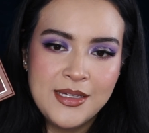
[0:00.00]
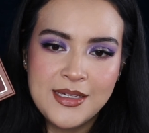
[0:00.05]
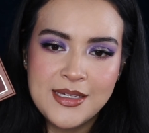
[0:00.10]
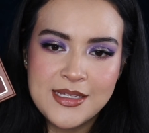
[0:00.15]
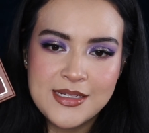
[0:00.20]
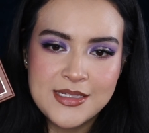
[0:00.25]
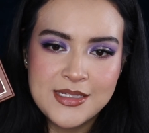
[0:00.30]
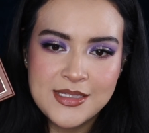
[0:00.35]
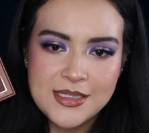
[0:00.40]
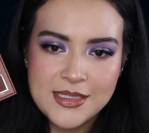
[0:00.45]

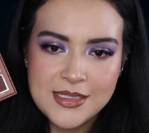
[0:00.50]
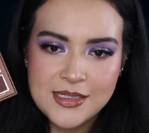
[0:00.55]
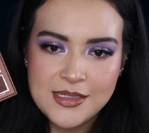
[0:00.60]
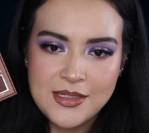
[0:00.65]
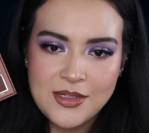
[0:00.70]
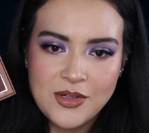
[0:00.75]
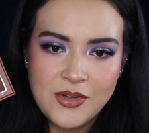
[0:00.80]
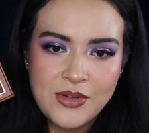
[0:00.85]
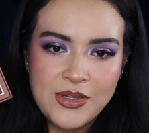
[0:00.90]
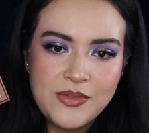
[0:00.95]
And just,
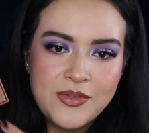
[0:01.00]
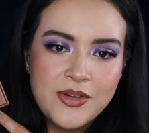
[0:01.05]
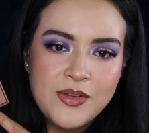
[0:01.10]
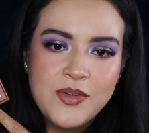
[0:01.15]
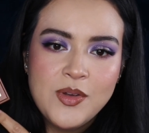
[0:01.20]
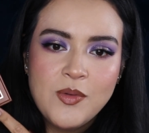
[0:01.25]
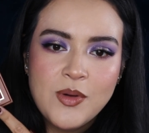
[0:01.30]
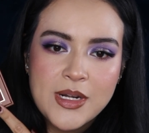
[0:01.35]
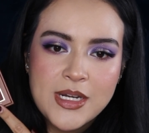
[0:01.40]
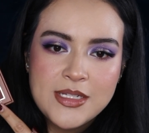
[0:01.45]
you know, even
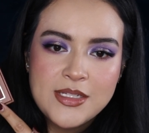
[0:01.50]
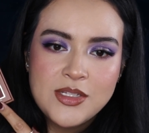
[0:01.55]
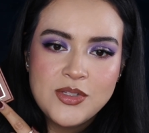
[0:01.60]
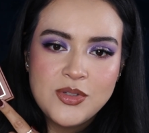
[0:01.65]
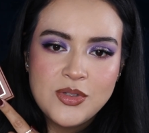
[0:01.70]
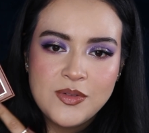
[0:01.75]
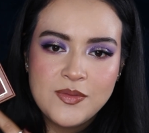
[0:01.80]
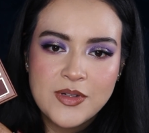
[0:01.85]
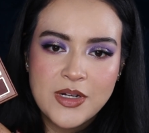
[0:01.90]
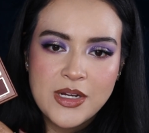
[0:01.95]
if you wanted to
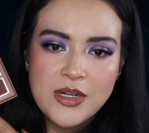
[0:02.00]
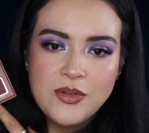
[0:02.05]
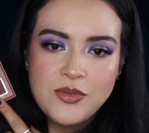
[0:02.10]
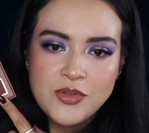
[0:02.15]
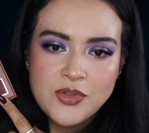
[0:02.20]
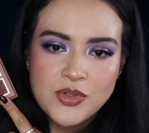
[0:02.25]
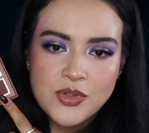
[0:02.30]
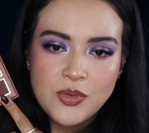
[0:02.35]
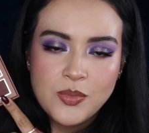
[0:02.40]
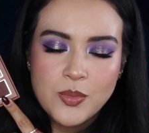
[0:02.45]
do a very
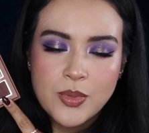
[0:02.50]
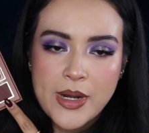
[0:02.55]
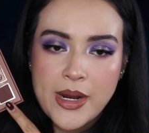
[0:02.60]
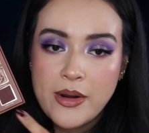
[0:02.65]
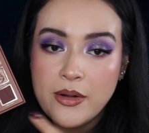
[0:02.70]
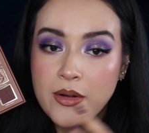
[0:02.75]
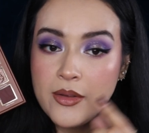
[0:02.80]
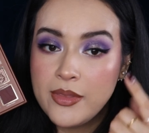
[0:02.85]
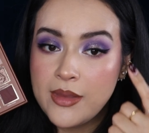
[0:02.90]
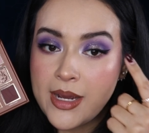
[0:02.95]
neutral
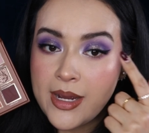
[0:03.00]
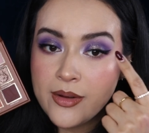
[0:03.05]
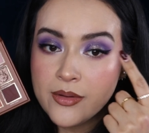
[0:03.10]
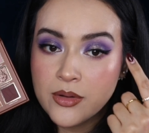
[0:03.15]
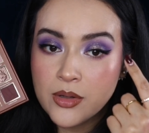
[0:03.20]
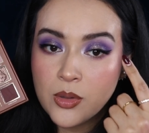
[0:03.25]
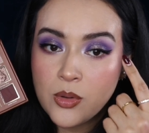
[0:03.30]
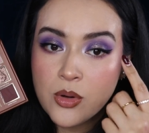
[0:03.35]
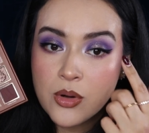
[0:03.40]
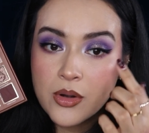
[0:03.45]
brown on the
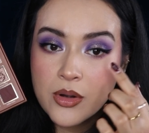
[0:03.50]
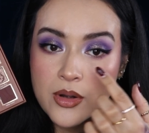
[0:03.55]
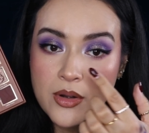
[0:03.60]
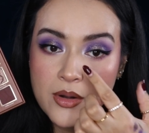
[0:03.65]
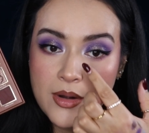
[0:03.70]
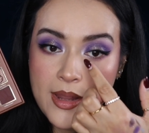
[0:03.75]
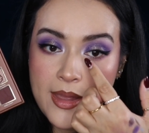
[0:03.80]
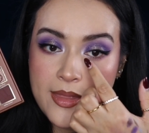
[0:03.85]
outer corner